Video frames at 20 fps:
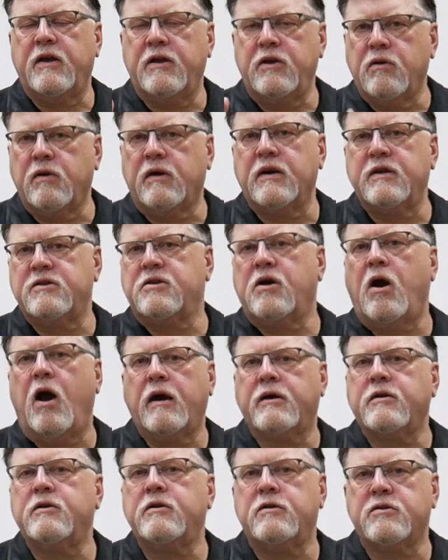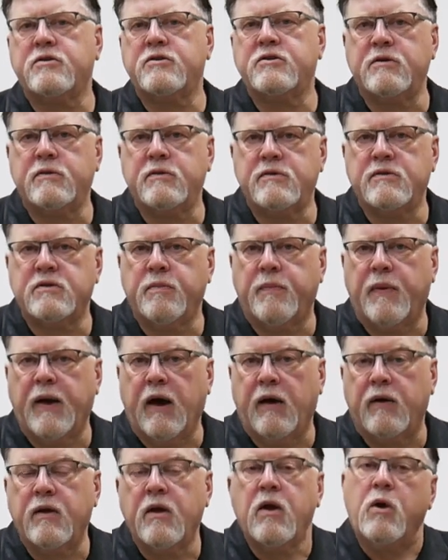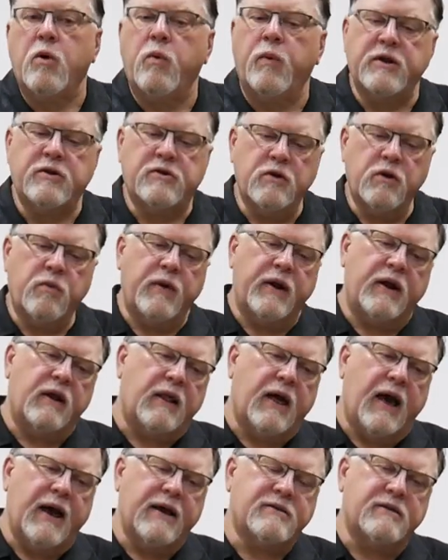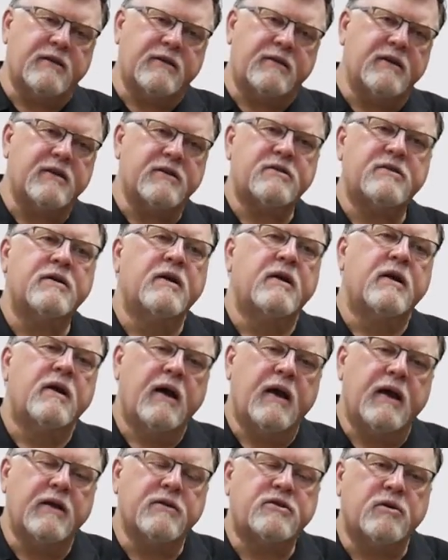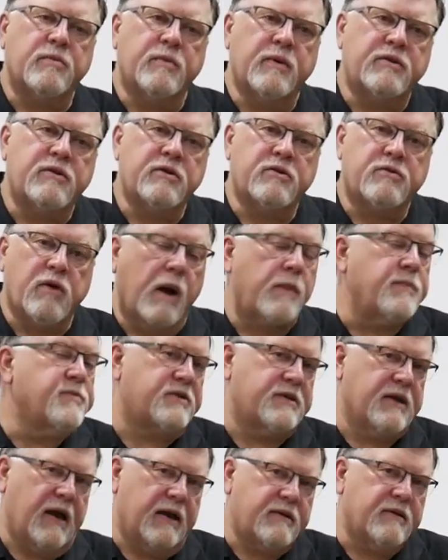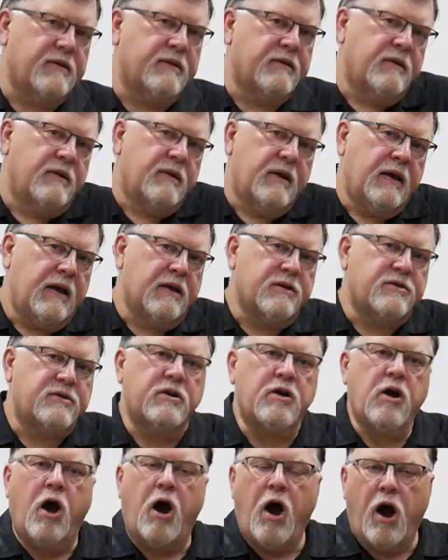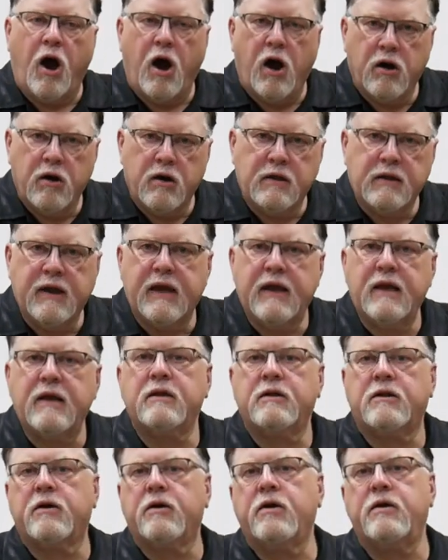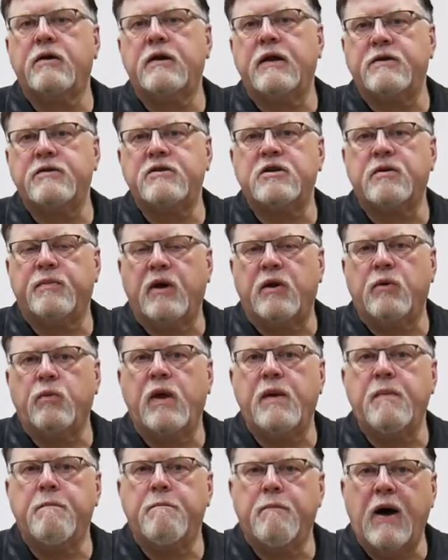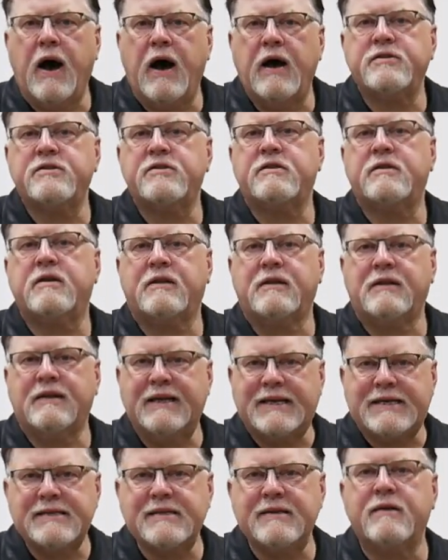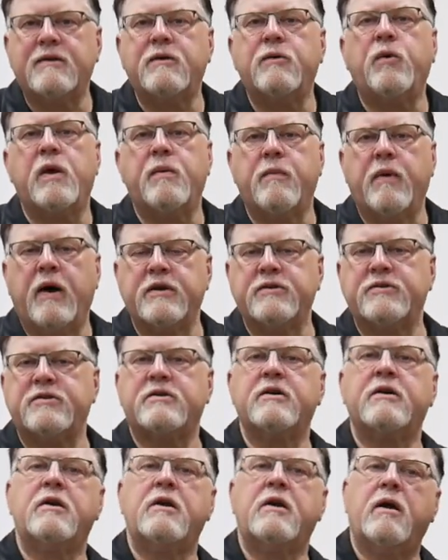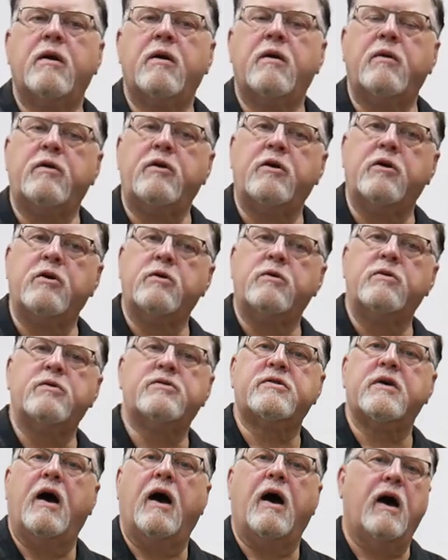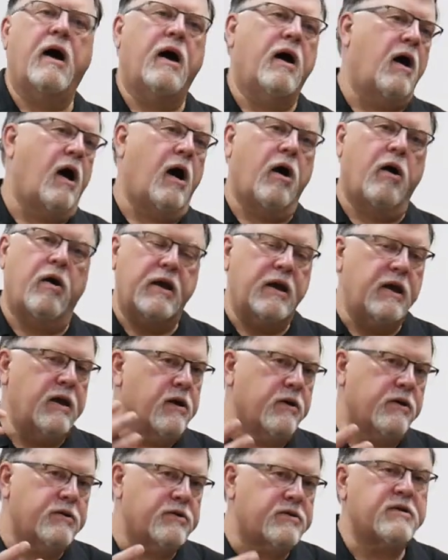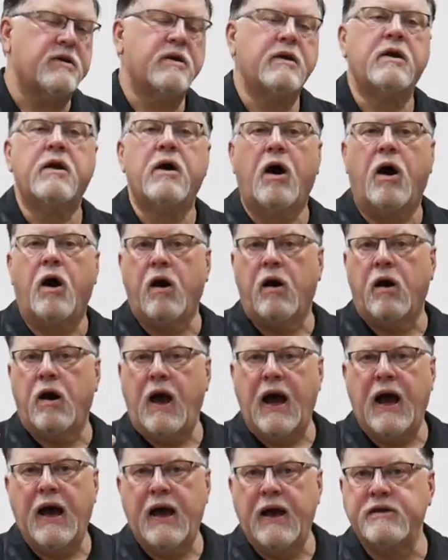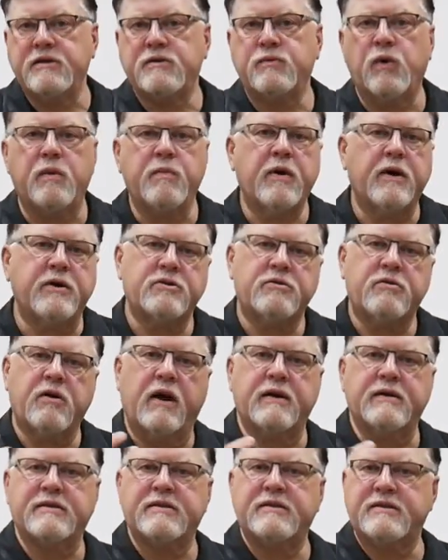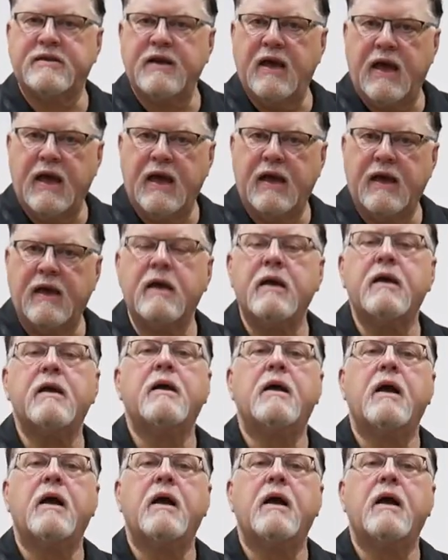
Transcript: that you can talk to your students about. We do realize that this instrument, the drum set, is an orally learned instrument. We must listen, we must use our ears, our eyes, we must try to sing.